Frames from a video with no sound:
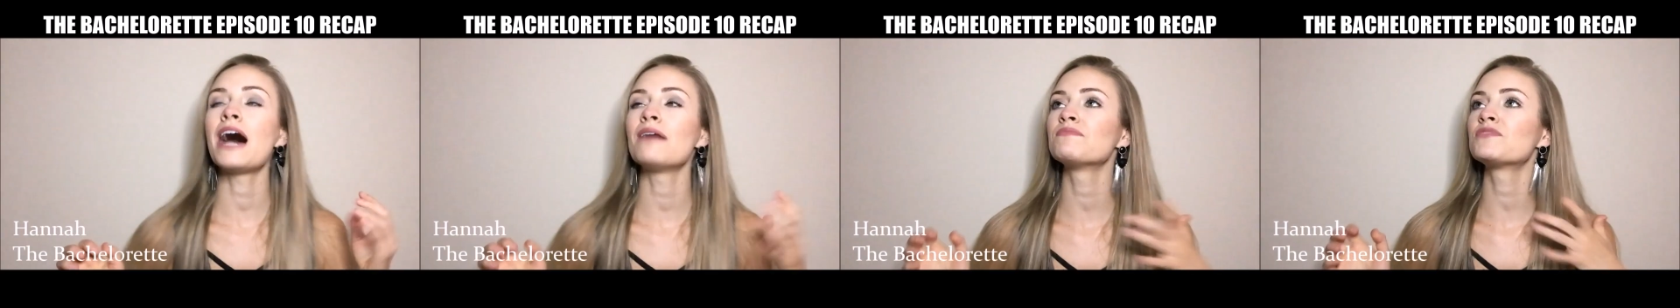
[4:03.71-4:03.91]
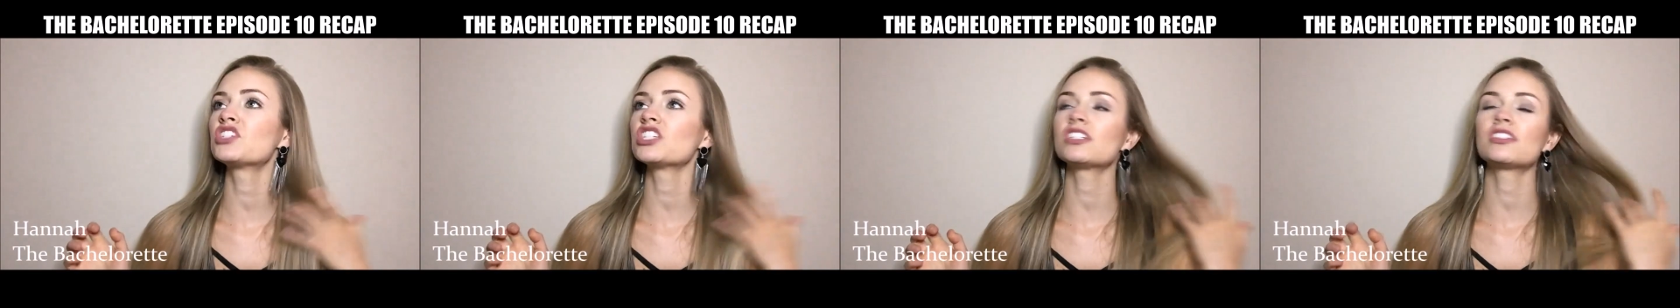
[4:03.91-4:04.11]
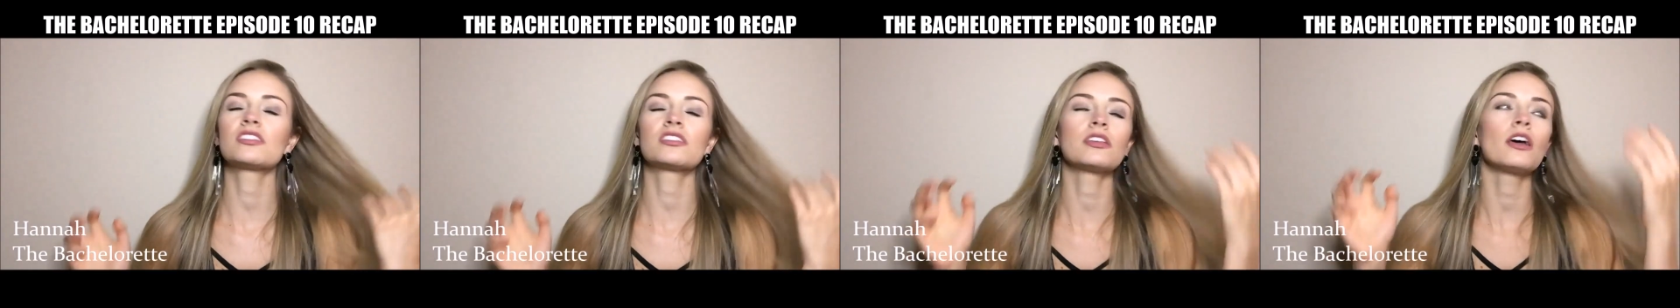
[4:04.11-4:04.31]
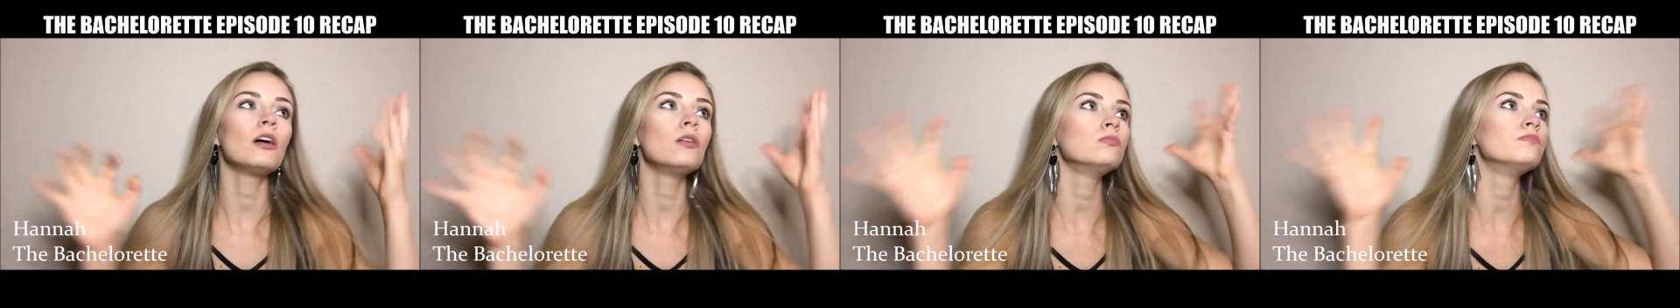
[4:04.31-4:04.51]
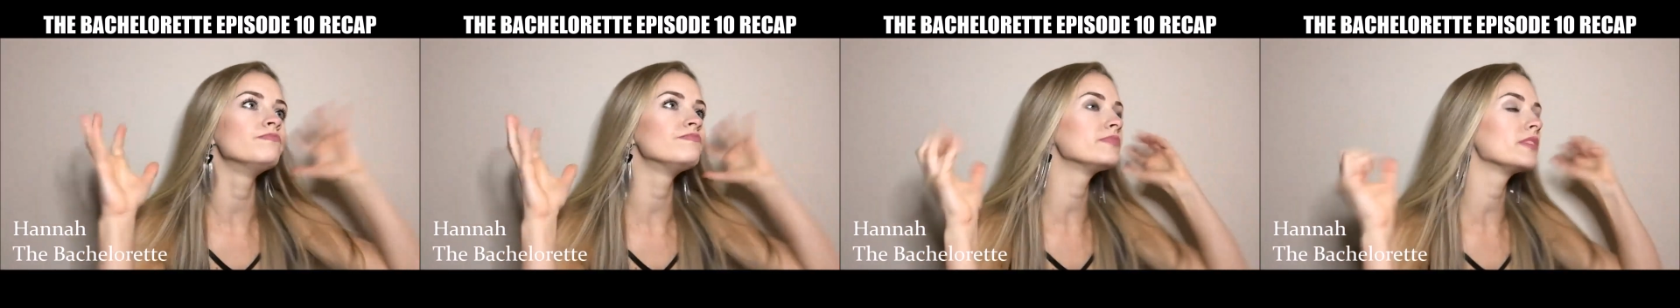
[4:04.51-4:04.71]
I'm just
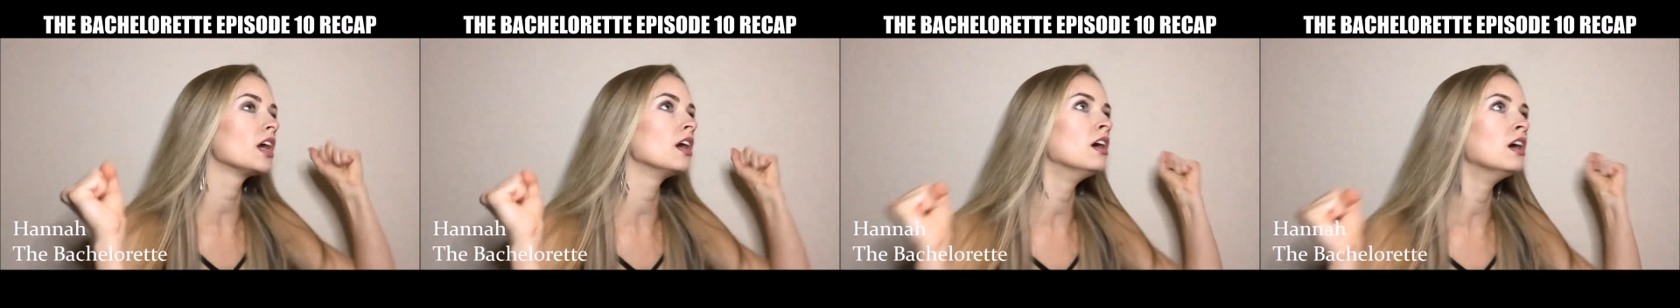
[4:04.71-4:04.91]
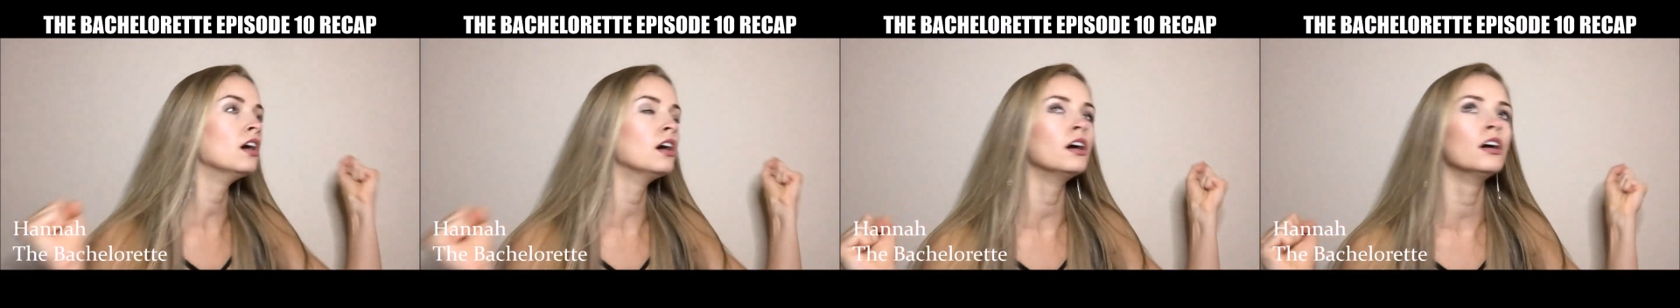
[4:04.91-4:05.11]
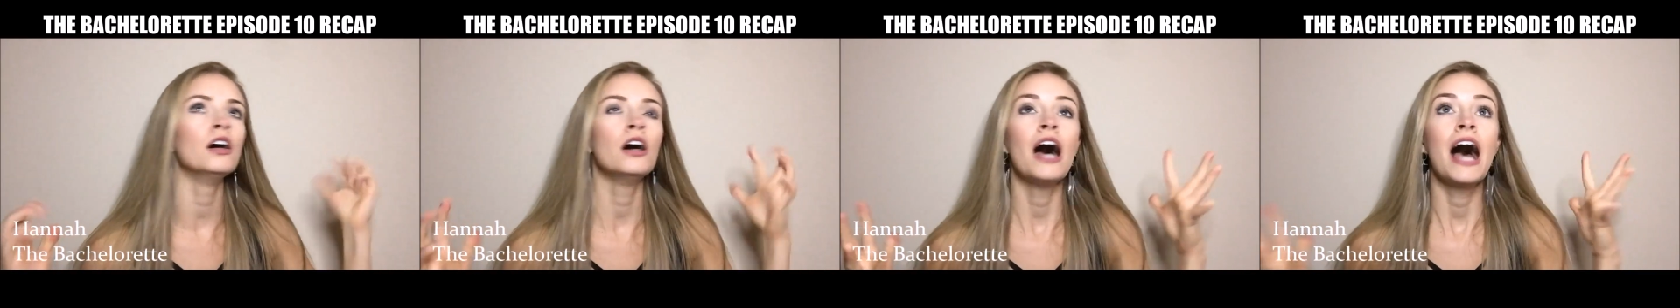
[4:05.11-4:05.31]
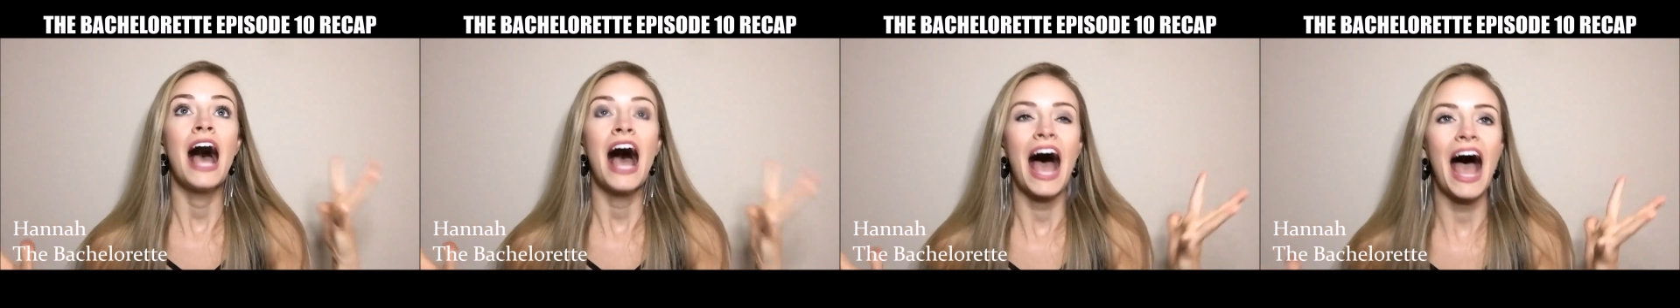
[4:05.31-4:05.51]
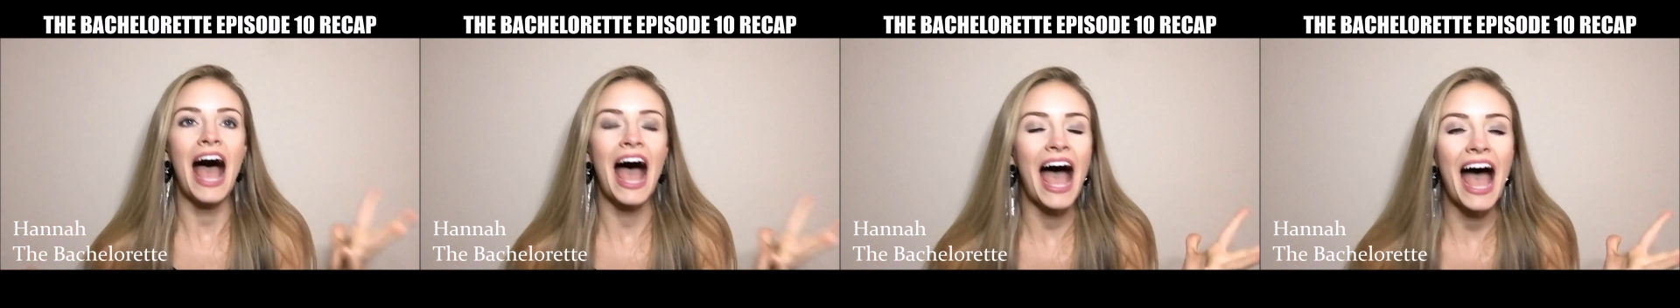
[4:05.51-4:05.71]
so...
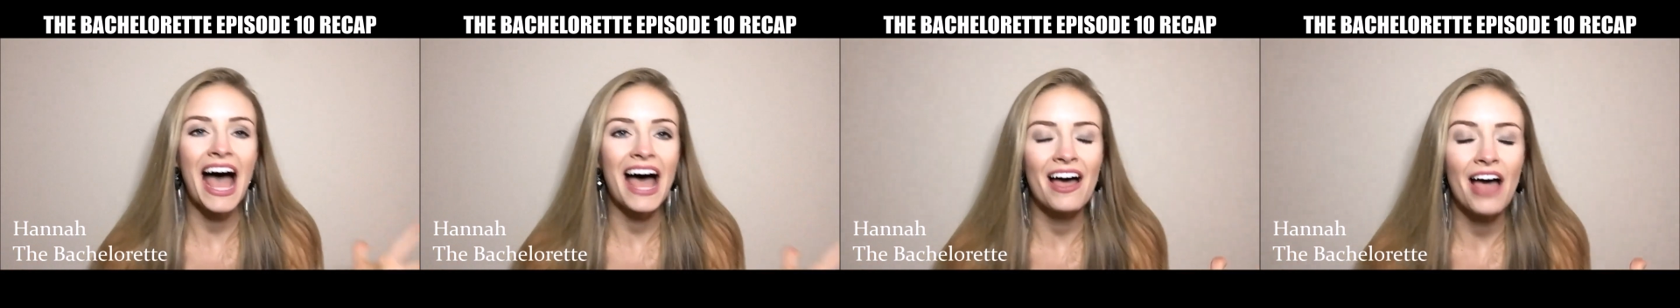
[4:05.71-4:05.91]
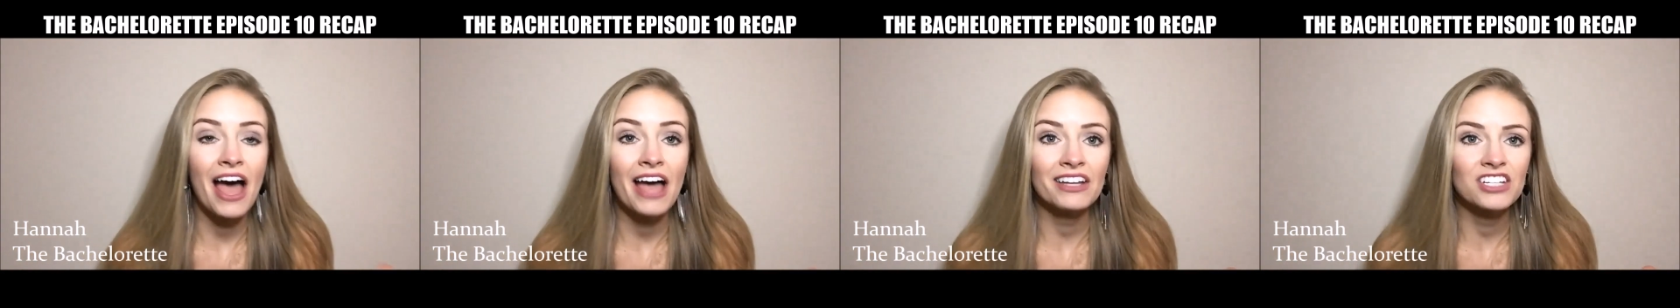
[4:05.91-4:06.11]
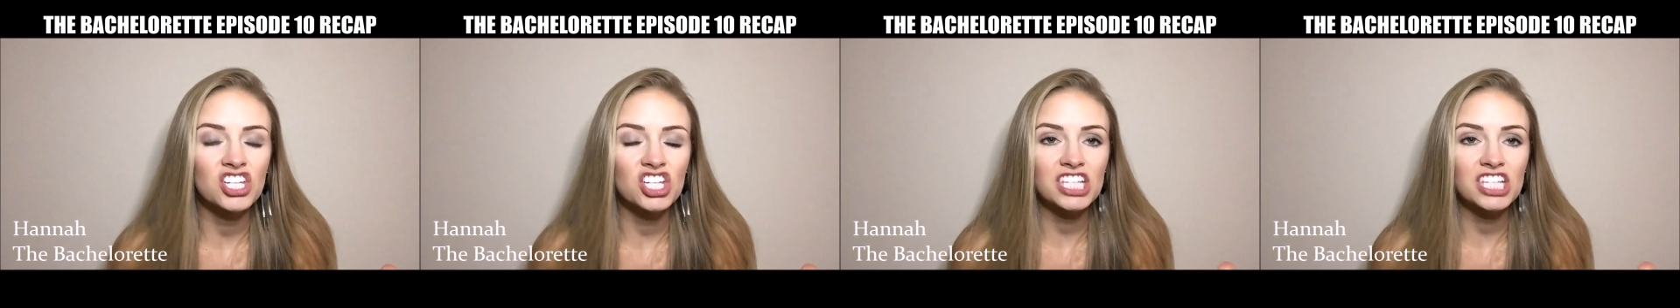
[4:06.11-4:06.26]
I